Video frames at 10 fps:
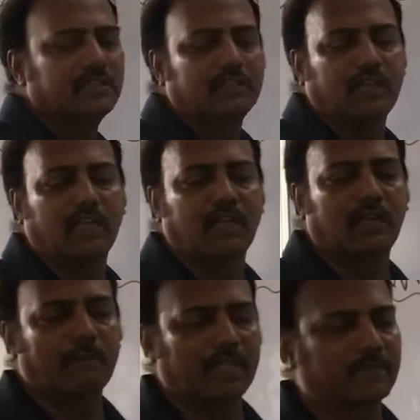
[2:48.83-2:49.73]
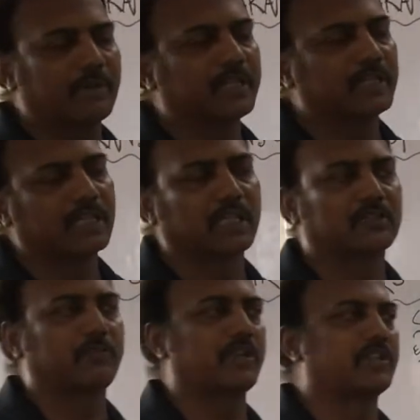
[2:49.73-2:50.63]
mathematical
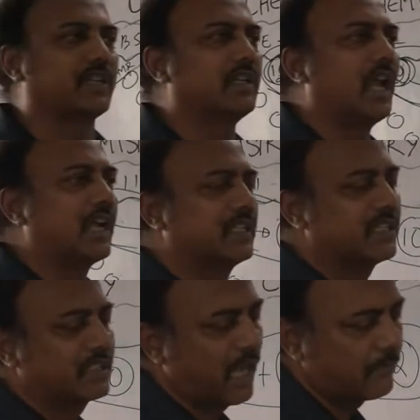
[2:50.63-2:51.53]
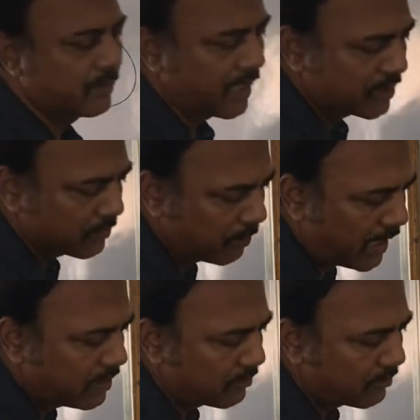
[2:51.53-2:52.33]
expression, and this can be explained